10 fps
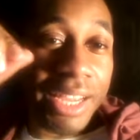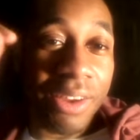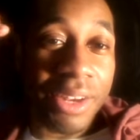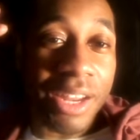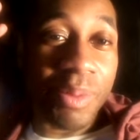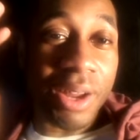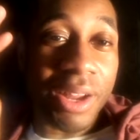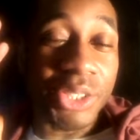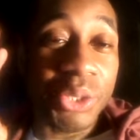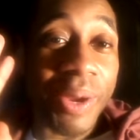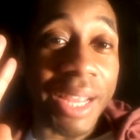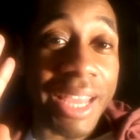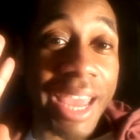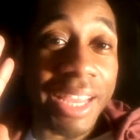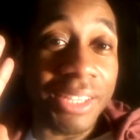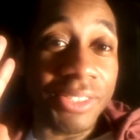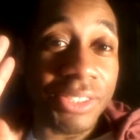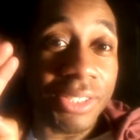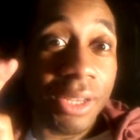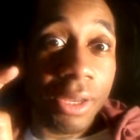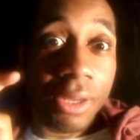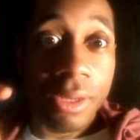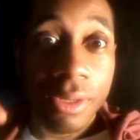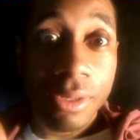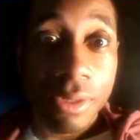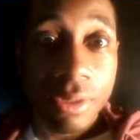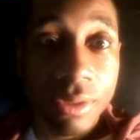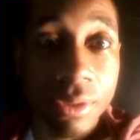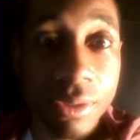there because you engaged. You know,